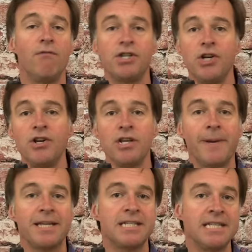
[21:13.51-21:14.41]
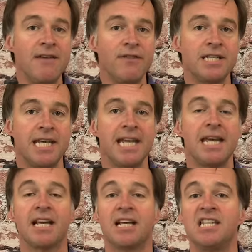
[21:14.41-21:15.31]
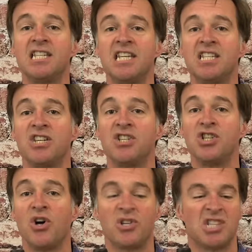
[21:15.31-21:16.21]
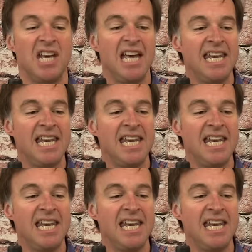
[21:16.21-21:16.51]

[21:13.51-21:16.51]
returned about 70 consistent shots.